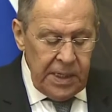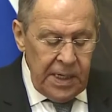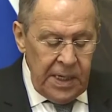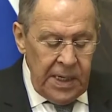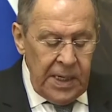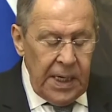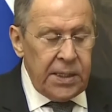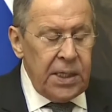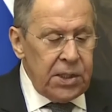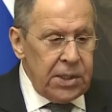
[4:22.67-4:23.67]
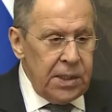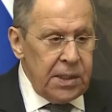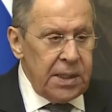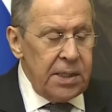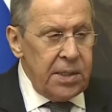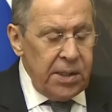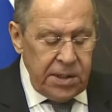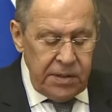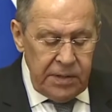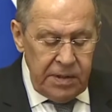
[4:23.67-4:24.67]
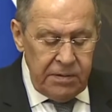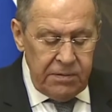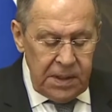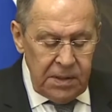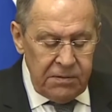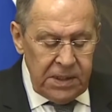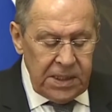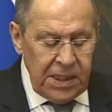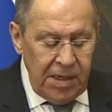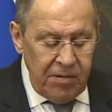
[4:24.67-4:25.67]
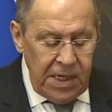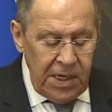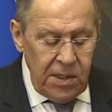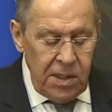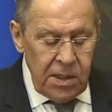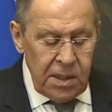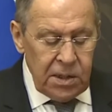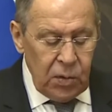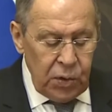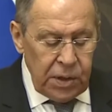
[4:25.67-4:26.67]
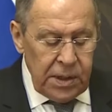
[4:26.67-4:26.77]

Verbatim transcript: helping Syrians regarding the humanitarian situation and